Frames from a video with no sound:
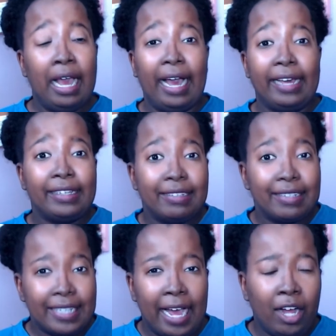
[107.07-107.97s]
I
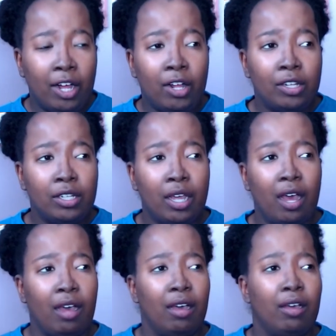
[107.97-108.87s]
could tell
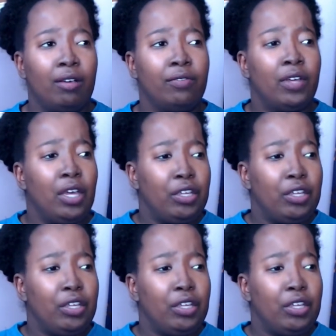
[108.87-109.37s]
of,